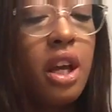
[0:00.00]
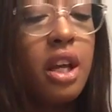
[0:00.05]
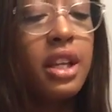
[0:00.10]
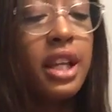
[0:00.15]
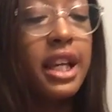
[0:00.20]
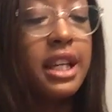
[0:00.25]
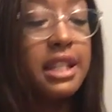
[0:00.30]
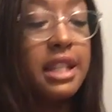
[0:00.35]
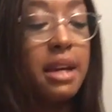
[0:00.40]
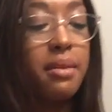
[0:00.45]

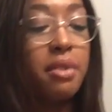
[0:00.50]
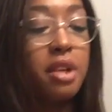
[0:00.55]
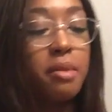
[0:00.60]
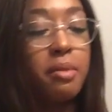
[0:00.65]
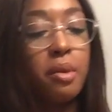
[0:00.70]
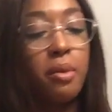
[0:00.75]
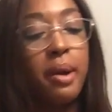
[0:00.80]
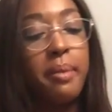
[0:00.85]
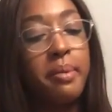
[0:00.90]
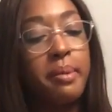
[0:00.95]
Like I said, I'm going to
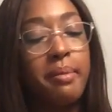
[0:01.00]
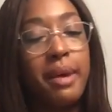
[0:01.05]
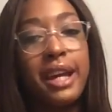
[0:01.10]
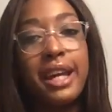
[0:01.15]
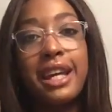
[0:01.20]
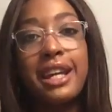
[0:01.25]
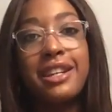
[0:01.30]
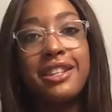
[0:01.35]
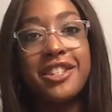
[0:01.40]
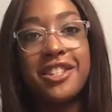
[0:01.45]
be wiping my
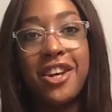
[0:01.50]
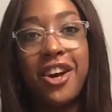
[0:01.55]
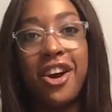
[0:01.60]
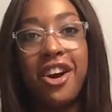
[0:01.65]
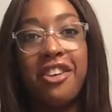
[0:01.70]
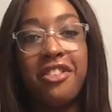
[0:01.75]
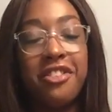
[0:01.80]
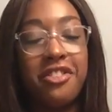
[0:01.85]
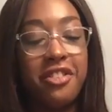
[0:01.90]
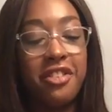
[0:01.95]
hands
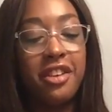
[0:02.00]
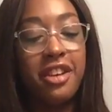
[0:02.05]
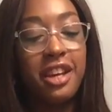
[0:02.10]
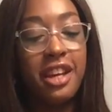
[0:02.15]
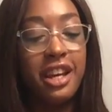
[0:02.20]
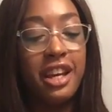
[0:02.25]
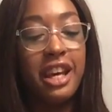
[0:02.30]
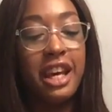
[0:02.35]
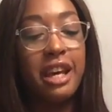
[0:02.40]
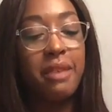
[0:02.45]
off
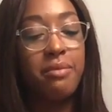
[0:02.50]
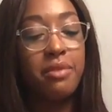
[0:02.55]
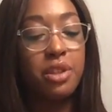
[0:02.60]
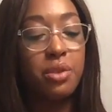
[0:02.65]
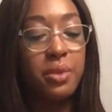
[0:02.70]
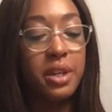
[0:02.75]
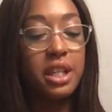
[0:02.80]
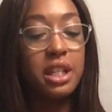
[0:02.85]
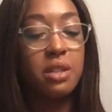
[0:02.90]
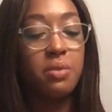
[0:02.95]
in
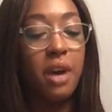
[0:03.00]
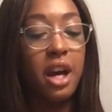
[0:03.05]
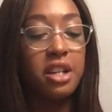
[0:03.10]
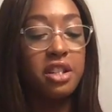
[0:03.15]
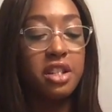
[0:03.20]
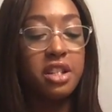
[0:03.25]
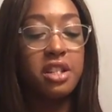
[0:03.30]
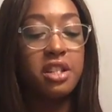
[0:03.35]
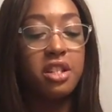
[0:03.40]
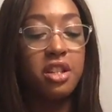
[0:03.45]
between
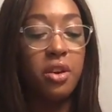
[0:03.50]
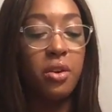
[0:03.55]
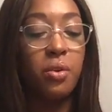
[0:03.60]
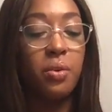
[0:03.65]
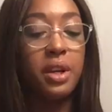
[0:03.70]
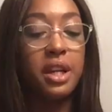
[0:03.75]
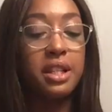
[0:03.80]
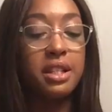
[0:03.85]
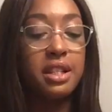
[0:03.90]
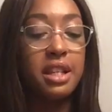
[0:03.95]
swatches
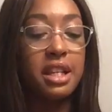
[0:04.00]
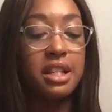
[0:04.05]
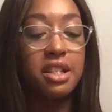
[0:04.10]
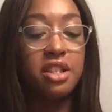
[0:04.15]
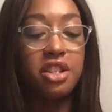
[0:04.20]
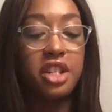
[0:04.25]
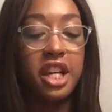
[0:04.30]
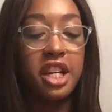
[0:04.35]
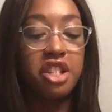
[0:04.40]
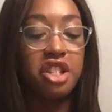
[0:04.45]
so it
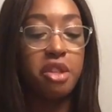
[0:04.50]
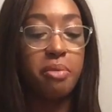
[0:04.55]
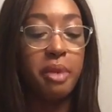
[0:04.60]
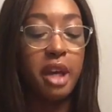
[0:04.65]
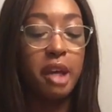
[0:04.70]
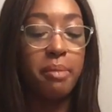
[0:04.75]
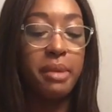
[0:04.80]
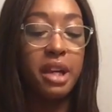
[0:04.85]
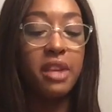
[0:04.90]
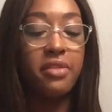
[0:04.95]
doesn't change the
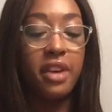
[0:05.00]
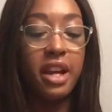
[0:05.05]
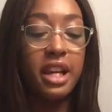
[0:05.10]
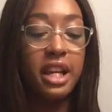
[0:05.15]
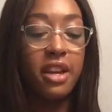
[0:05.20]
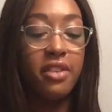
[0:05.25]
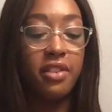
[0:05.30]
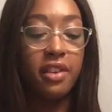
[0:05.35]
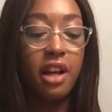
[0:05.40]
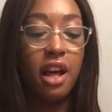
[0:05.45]
pigment of
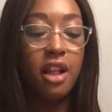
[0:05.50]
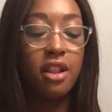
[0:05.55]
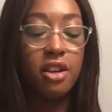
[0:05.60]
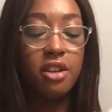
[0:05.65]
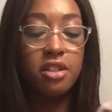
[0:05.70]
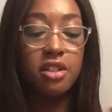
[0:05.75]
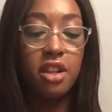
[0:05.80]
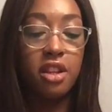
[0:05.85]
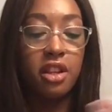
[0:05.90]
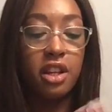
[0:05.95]
any of the
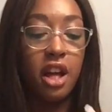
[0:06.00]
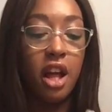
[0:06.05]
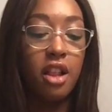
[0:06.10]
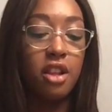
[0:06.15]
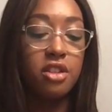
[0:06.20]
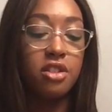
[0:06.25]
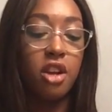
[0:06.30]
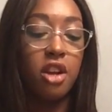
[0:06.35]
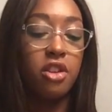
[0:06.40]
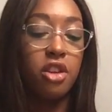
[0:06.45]
colors, so the
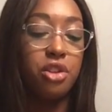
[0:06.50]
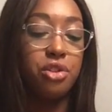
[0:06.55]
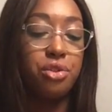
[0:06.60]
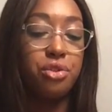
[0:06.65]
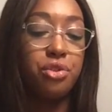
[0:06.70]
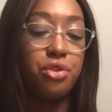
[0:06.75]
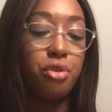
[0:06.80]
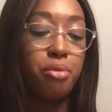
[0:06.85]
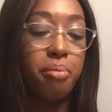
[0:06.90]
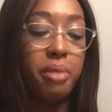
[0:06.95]
colors are their
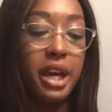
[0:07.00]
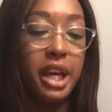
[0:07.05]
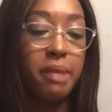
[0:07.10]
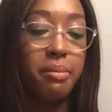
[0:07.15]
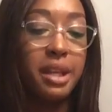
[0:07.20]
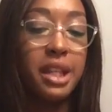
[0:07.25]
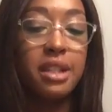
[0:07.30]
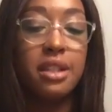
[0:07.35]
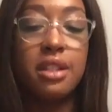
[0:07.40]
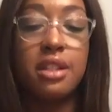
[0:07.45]
true
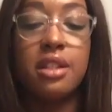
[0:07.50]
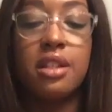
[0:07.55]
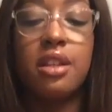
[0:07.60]
pigment.